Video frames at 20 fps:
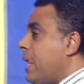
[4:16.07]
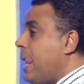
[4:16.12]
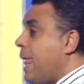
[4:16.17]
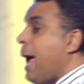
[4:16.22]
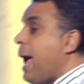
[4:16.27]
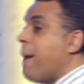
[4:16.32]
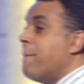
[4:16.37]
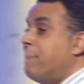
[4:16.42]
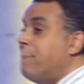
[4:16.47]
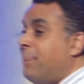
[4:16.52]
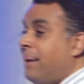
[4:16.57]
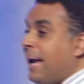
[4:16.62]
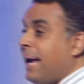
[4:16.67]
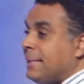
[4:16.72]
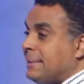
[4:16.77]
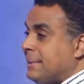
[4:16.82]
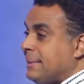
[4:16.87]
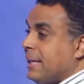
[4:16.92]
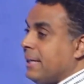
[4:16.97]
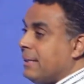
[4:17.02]
a
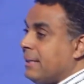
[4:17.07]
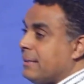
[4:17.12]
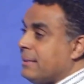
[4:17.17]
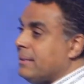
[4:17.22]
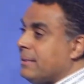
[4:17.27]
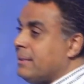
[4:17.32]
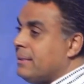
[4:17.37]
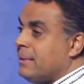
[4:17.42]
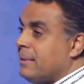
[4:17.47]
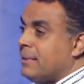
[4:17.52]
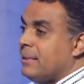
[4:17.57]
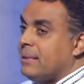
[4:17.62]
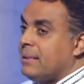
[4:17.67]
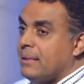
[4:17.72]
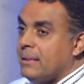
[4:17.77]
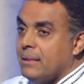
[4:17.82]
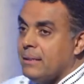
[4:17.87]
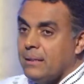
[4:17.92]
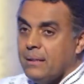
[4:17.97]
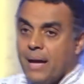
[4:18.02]
blessing.
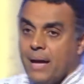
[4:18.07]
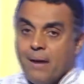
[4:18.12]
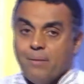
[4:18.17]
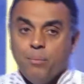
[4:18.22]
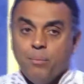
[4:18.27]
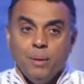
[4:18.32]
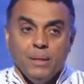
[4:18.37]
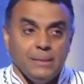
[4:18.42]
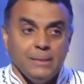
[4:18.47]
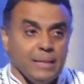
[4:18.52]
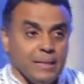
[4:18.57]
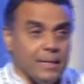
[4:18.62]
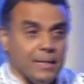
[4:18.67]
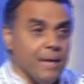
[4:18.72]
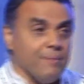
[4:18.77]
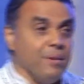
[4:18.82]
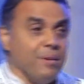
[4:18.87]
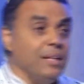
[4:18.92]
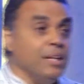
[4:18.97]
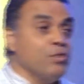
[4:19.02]
Everybody say,
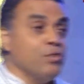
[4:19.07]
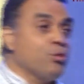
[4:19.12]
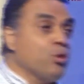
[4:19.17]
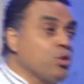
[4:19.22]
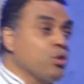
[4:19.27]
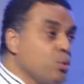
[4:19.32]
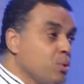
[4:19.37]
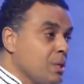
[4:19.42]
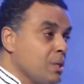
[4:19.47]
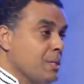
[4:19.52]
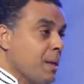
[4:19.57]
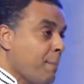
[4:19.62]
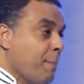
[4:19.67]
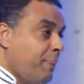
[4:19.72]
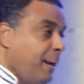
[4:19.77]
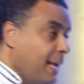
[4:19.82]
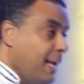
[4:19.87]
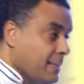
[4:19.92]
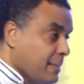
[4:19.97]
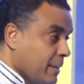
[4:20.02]
giving introduces a
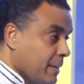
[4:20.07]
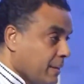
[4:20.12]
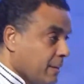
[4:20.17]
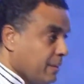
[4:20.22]
blessing.